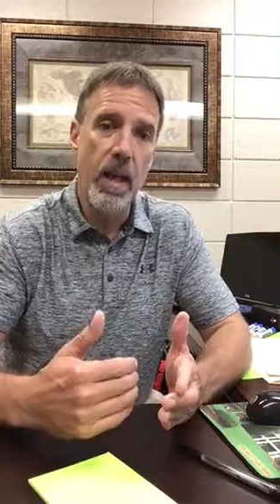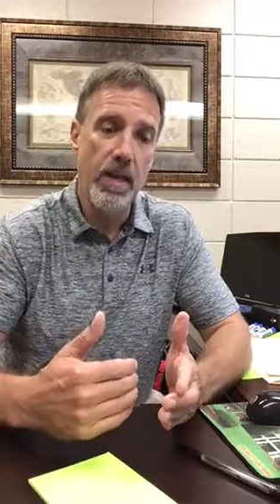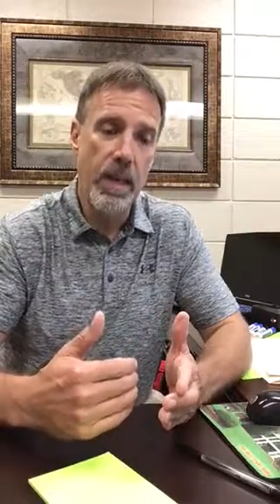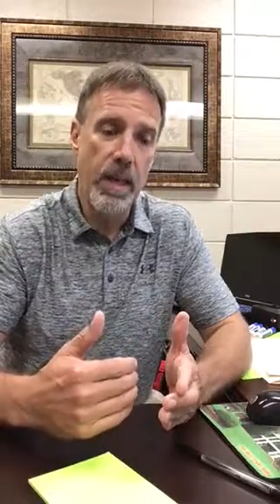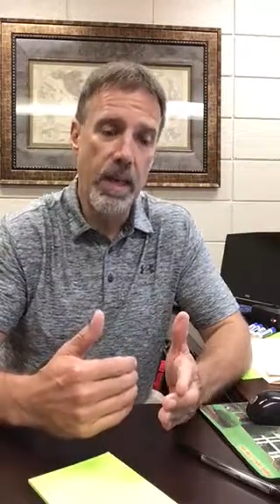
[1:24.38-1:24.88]

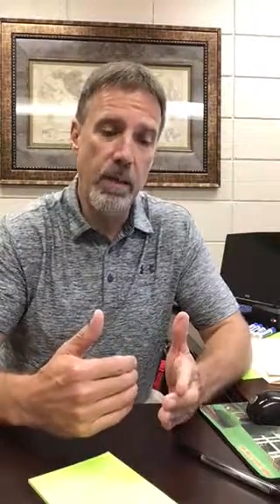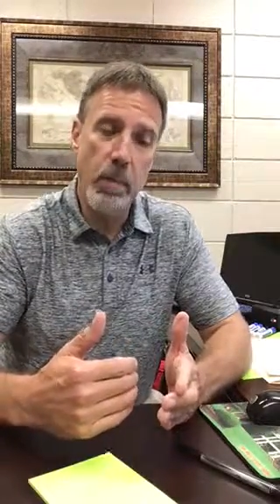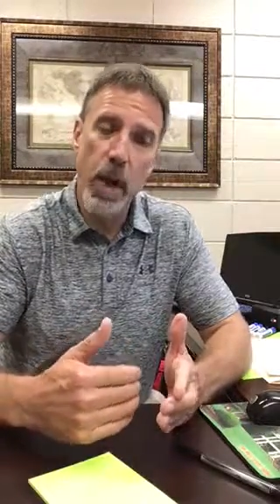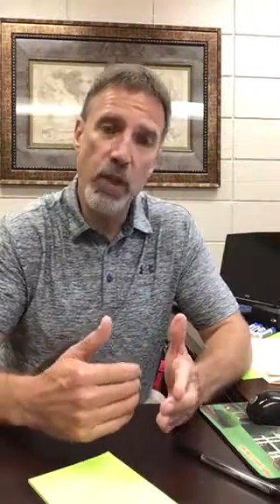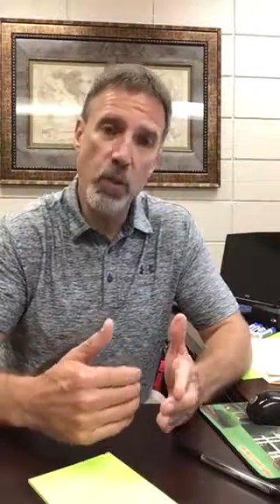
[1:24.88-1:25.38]
The
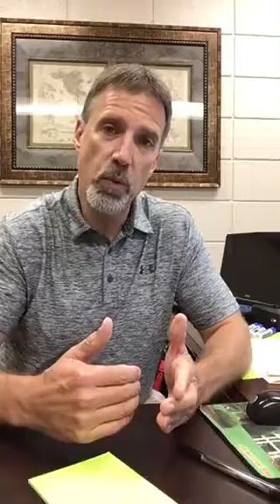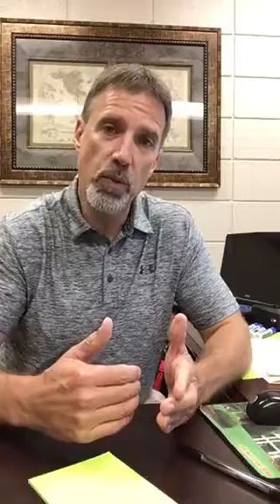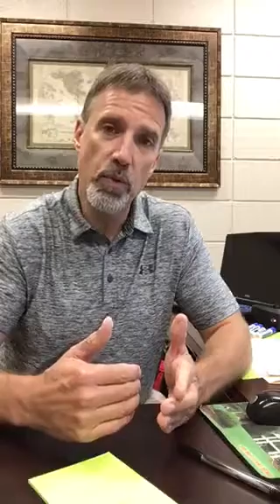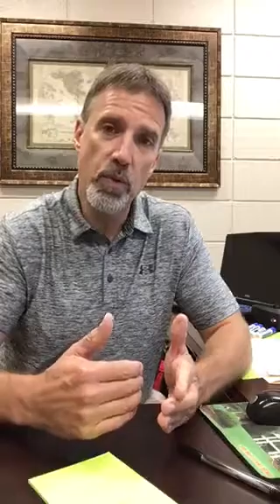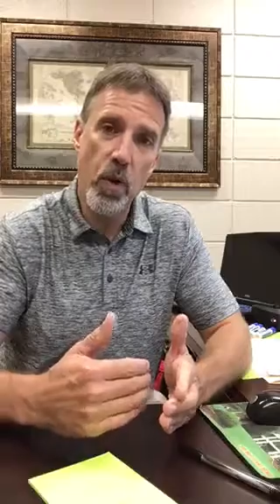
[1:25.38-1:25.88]

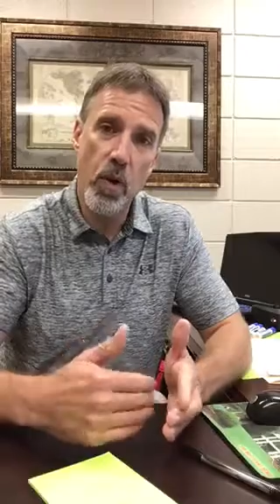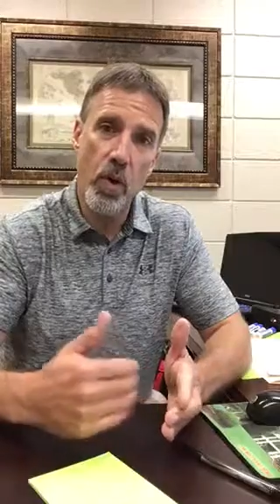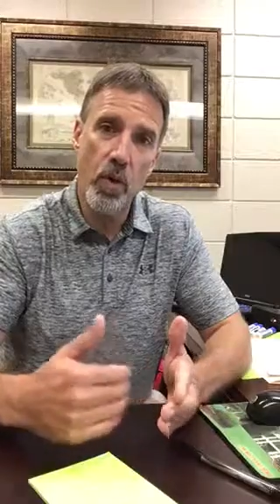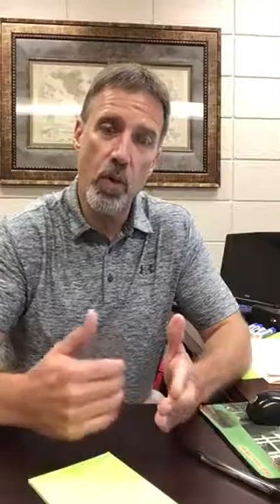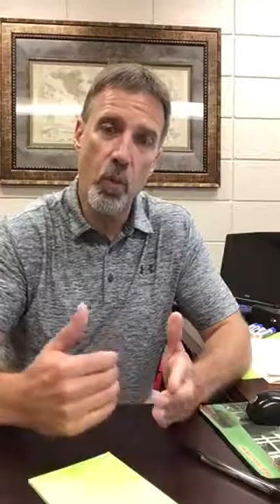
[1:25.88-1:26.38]
modules
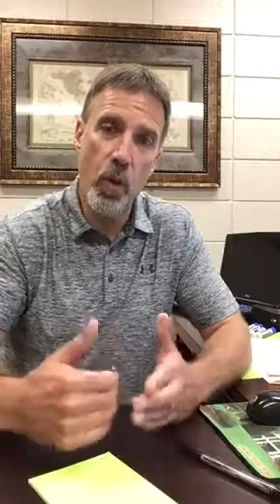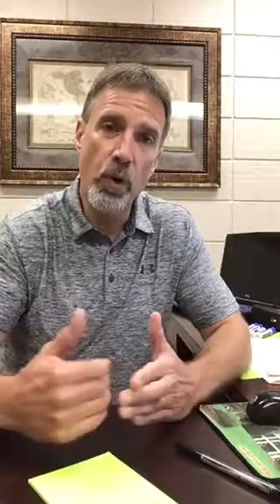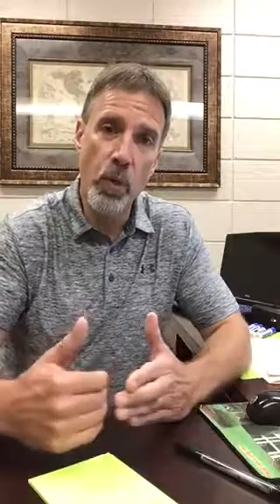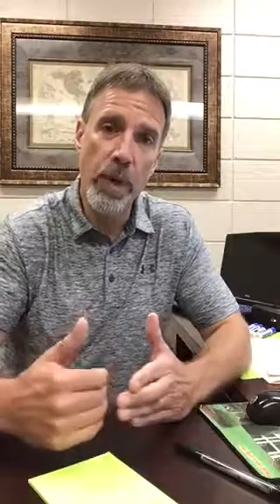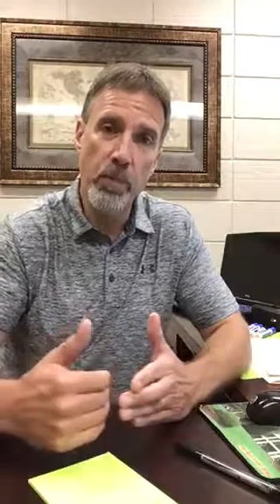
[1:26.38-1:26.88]
are one
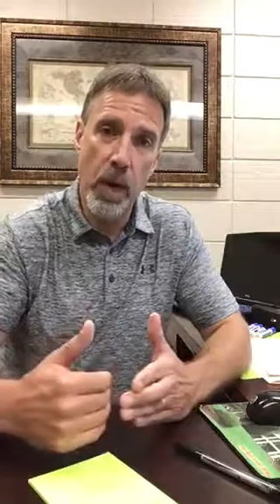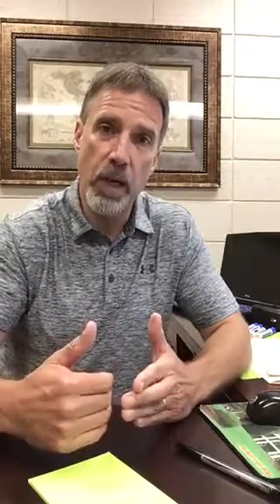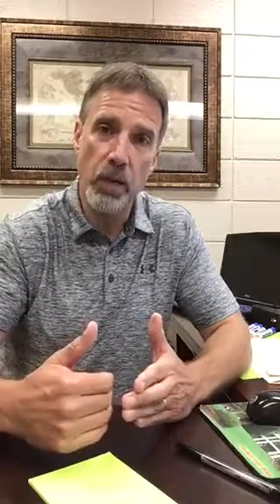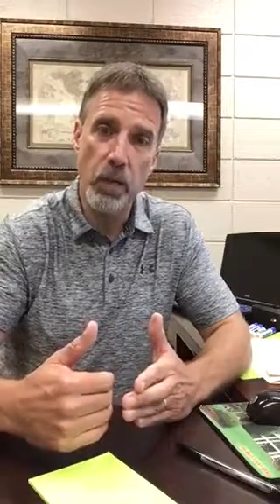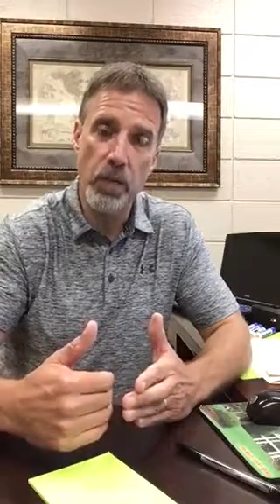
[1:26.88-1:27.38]
week
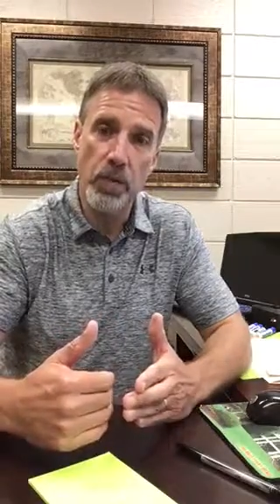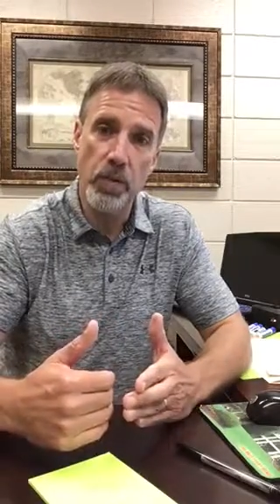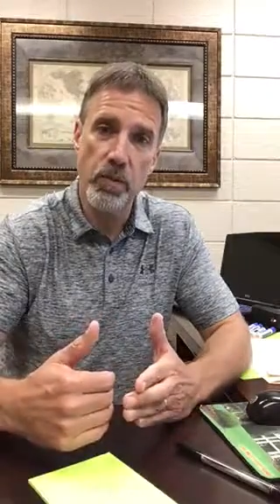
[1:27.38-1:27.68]
modules.